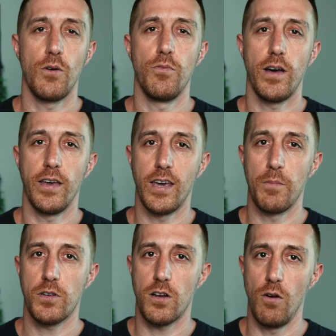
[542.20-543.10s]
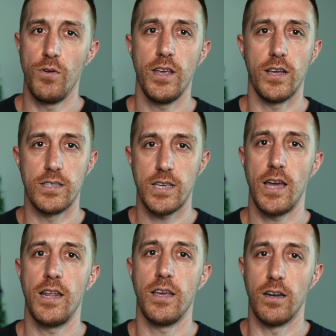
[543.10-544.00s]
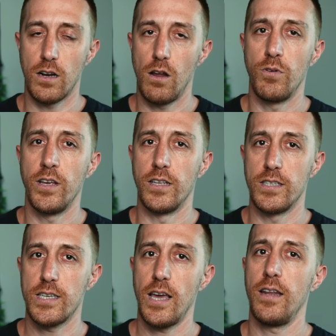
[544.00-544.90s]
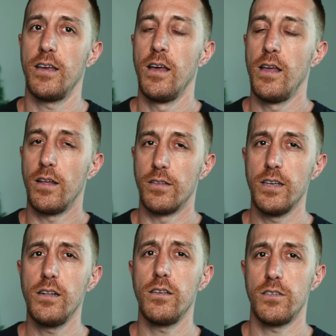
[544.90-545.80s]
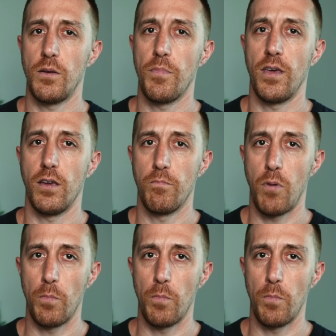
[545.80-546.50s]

so I kept cloning and scanning and cloning and scanning until something